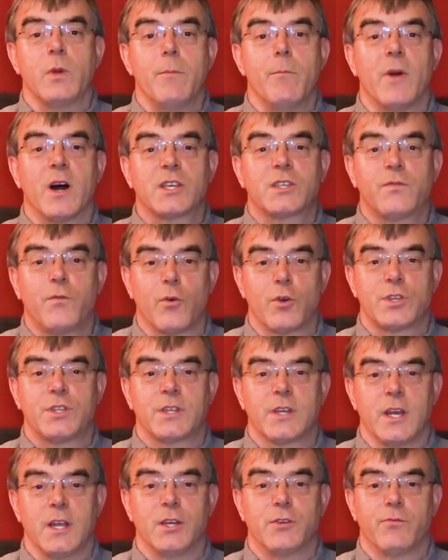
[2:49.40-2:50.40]
we must force
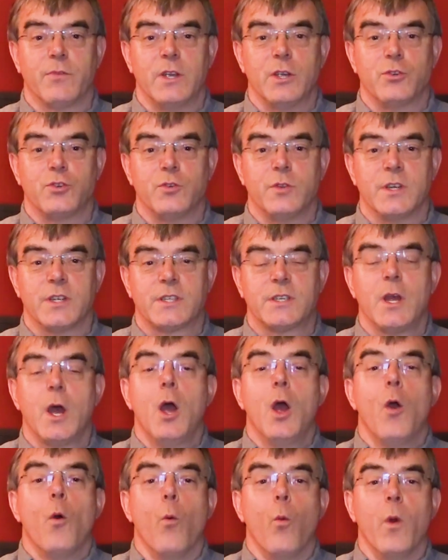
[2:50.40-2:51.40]
the king to reissue this
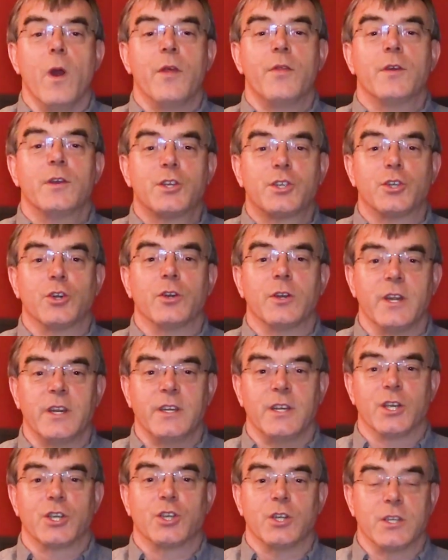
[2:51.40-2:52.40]
with certain
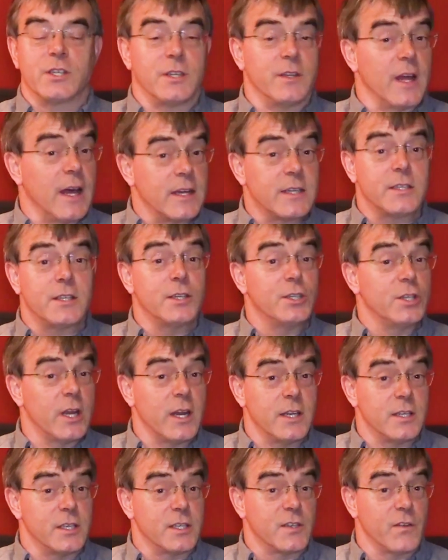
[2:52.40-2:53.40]
additions. And that's the
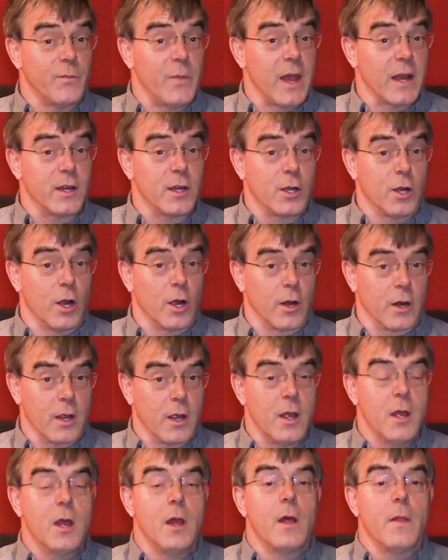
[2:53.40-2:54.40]
genesis of Magna Carta.
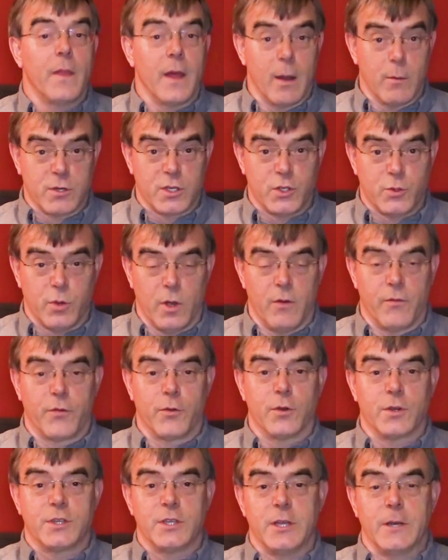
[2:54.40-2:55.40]
That was in
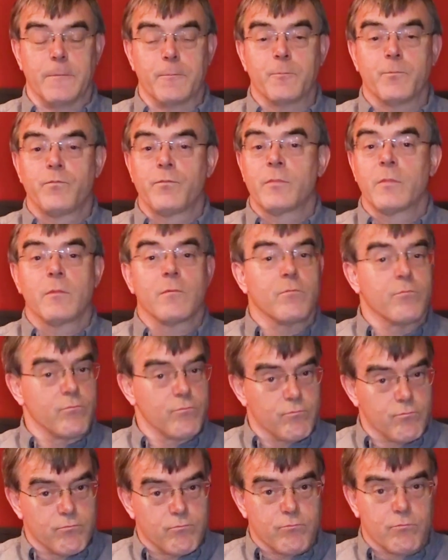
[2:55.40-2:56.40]
1213.
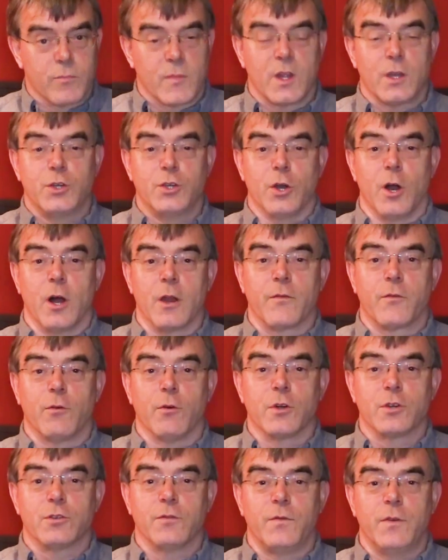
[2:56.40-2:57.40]
John, of
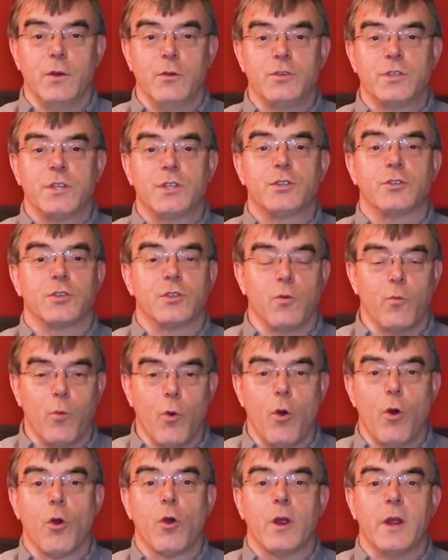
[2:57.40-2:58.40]
course, refuses. There's a
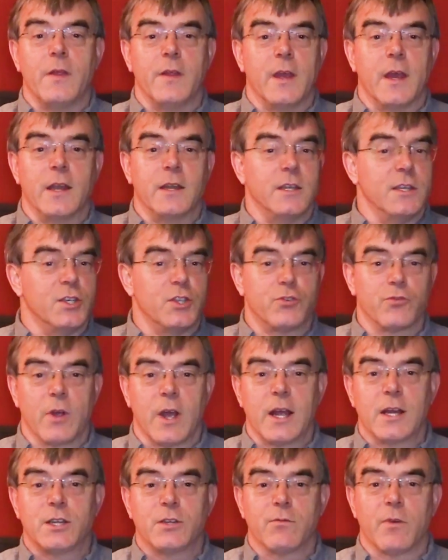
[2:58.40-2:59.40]
war. In the end, he's
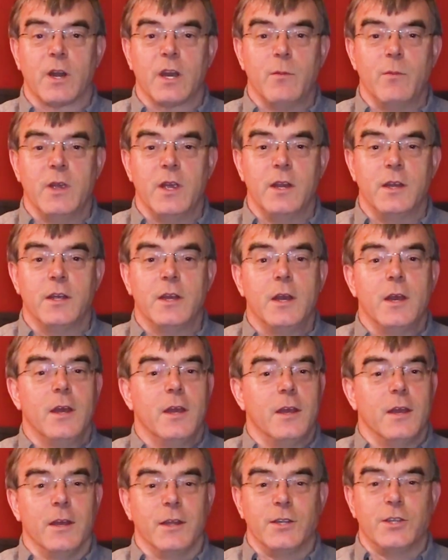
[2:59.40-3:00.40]
dragged to Runnymede.
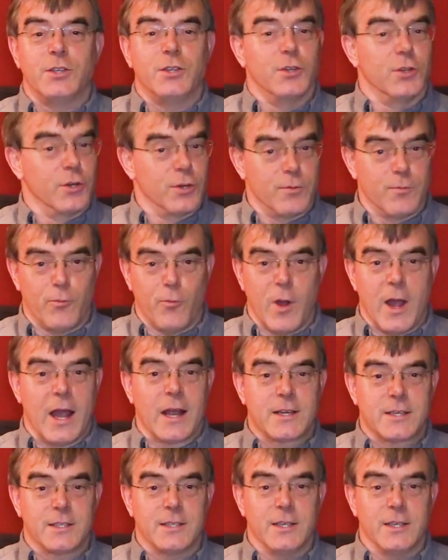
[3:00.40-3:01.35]
It's your wax